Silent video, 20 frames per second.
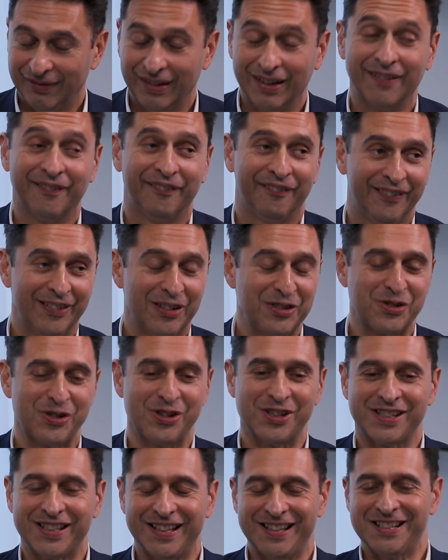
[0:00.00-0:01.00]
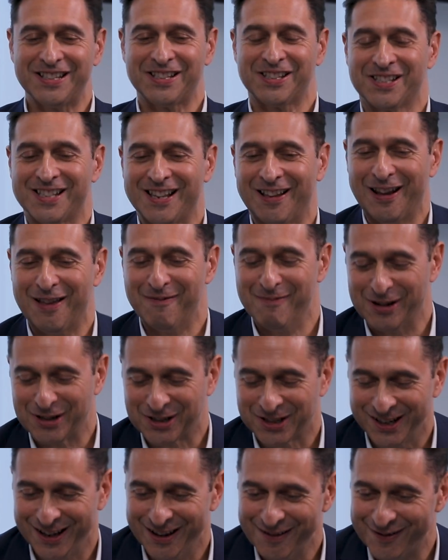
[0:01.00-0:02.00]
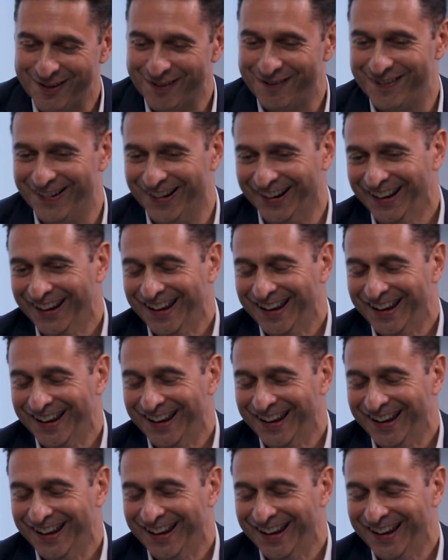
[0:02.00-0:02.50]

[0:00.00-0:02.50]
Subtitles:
Yeah, I was going to say, it doesn't sound like much time for fun.